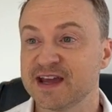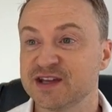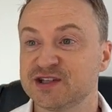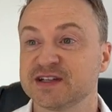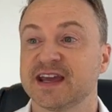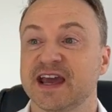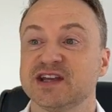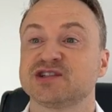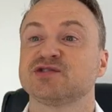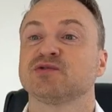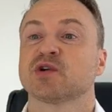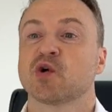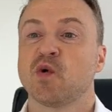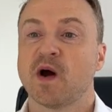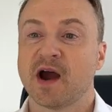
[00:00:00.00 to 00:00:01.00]
education
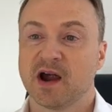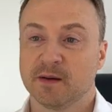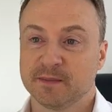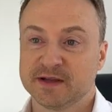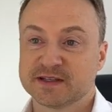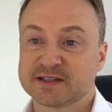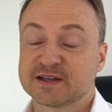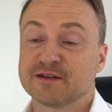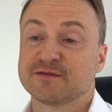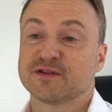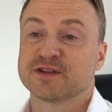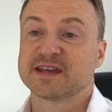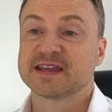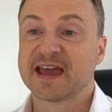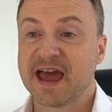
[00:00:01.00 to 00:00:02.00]
requirements for
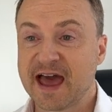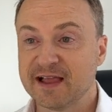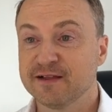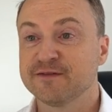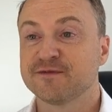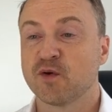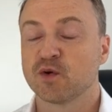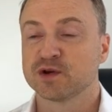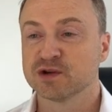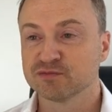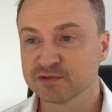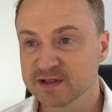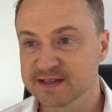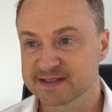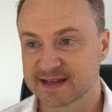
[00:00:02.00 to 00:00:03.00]
the California
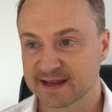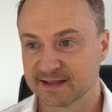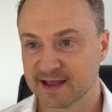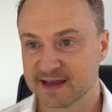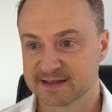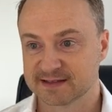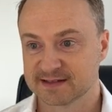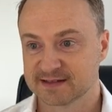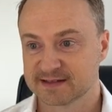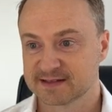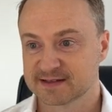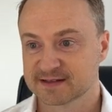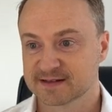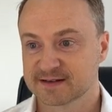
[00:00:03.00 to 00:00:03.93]
real estate license?